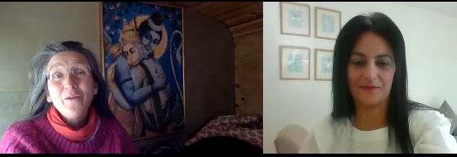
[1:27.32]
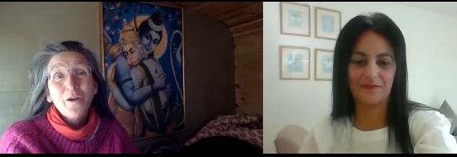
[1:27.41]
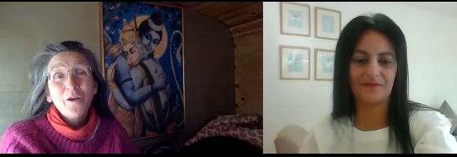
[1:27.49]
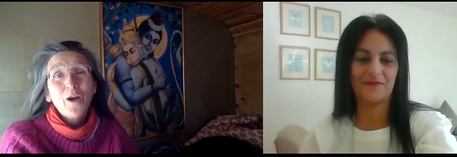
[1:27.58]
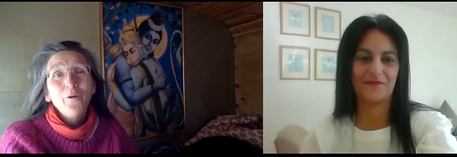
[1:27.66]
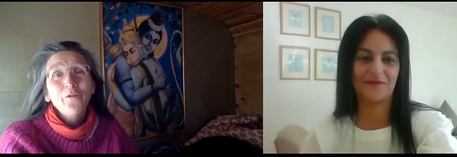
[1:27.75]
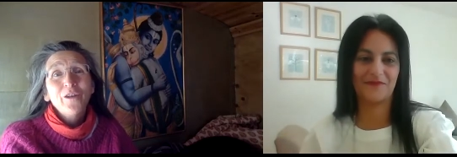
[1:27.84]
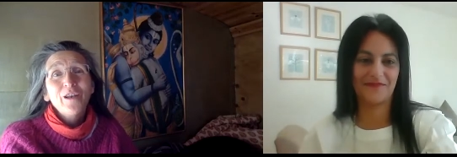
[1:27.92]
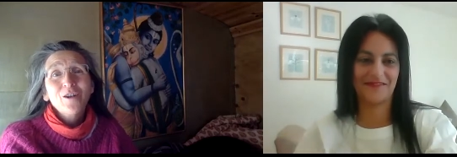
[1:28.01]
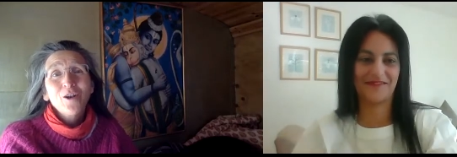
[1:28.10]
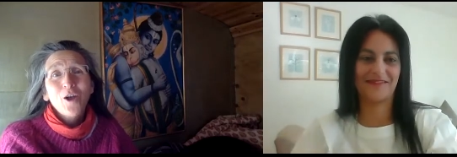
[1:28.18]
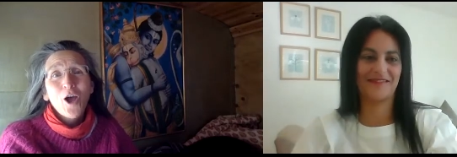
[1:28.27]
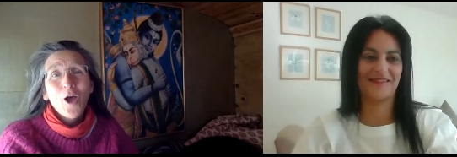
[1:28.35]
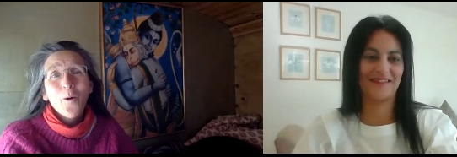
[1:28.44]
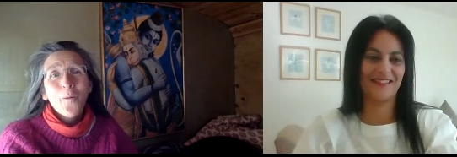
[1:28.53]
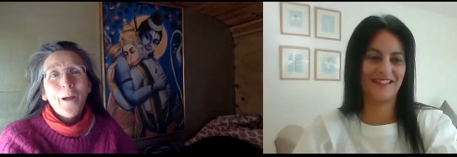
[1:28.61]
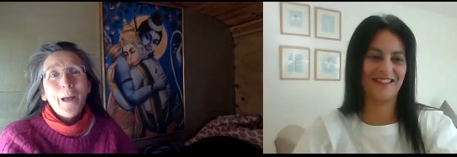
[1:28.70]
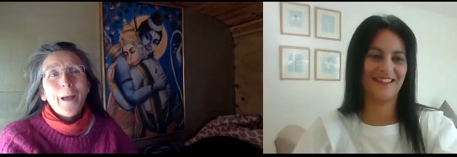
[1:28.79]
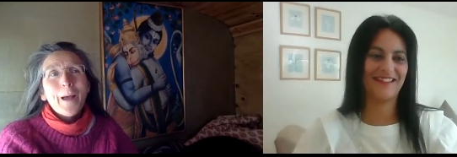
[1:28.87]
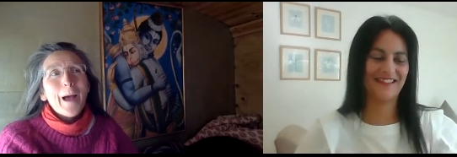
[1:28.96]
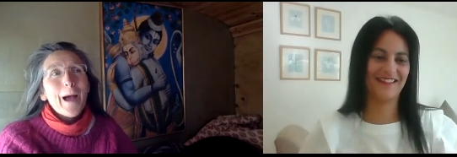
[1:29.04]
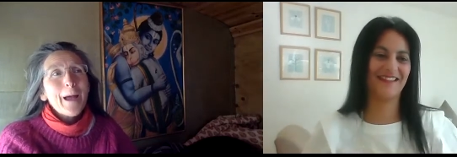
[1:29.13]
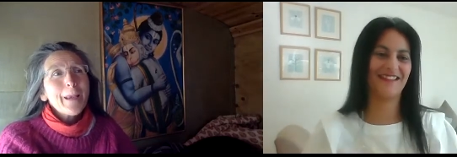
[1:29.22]
Speaker 1: when I was a little girl.
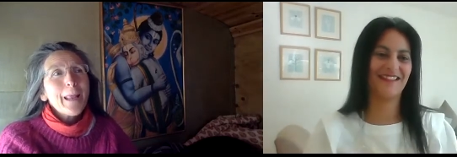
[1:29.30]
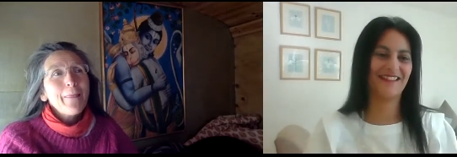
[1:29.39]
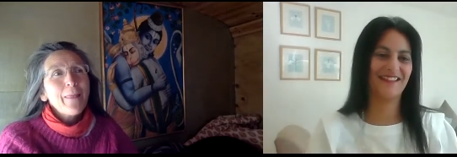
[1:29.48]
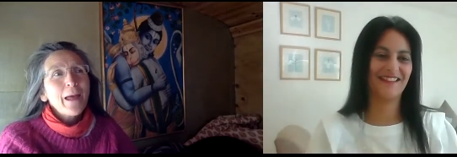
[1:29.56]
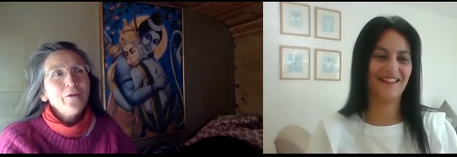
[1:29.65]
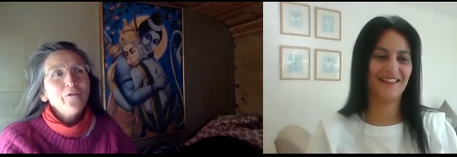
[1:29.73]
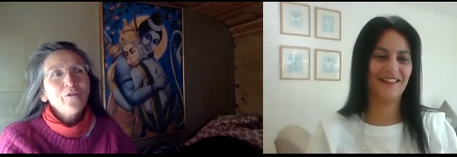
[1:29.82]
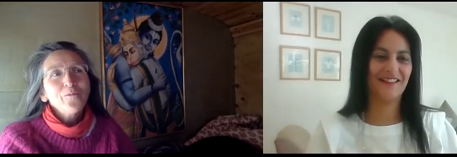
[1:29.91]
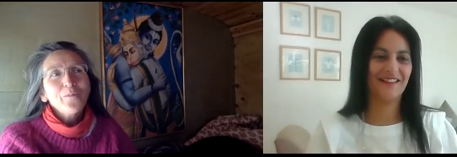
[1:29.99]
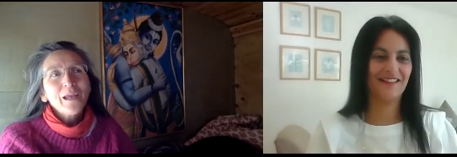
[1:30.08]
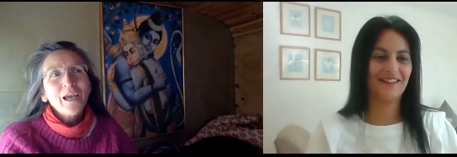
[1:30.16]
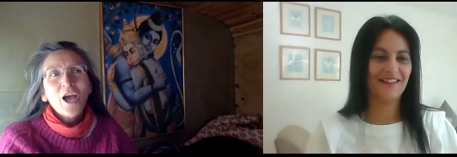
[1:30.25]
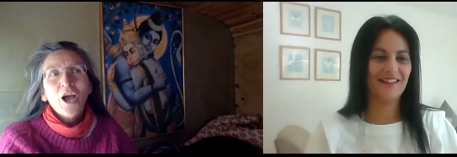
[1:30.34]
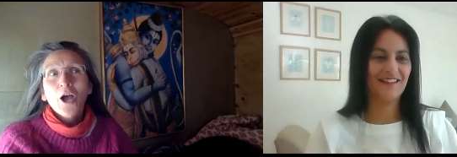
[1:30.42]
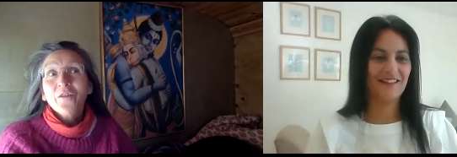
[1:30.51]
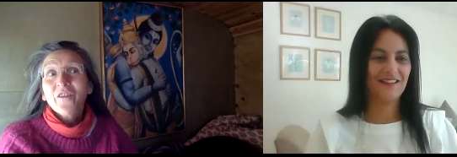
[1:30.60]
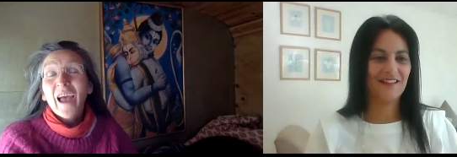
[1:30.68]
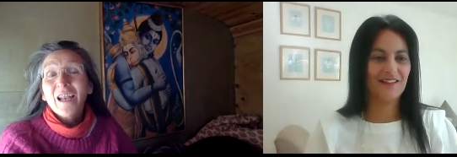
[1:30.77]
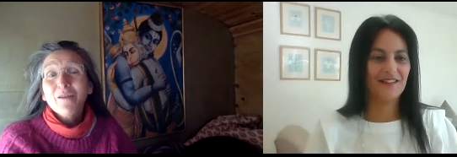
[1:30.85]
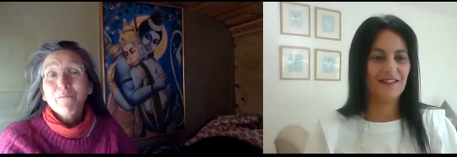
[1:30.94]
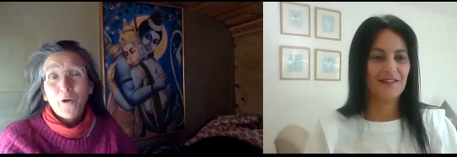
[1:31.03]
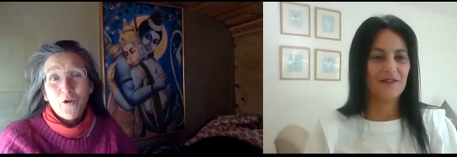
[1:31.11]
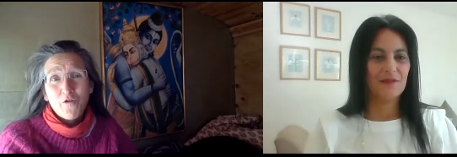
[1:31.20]
Mm. and there used to be a, a telly
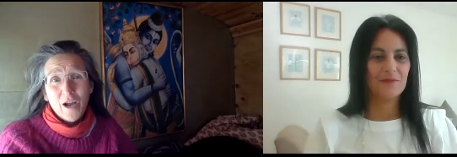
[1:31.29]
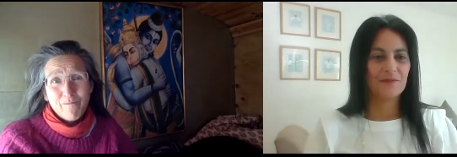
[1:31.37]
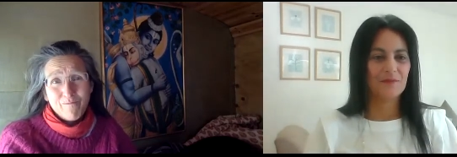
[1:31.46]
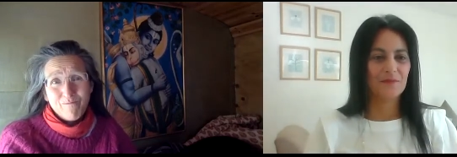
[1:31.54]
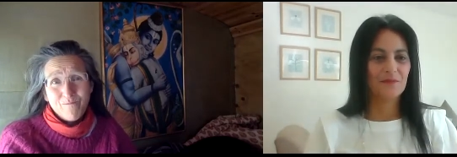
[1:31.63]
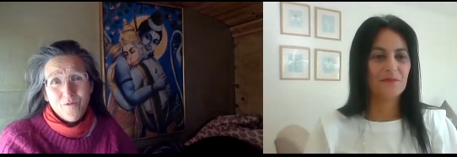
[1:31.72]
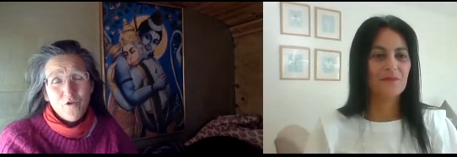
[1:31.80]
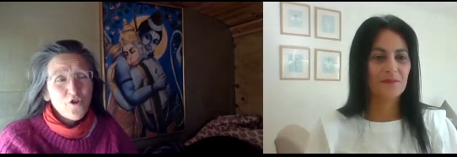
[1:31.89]
program on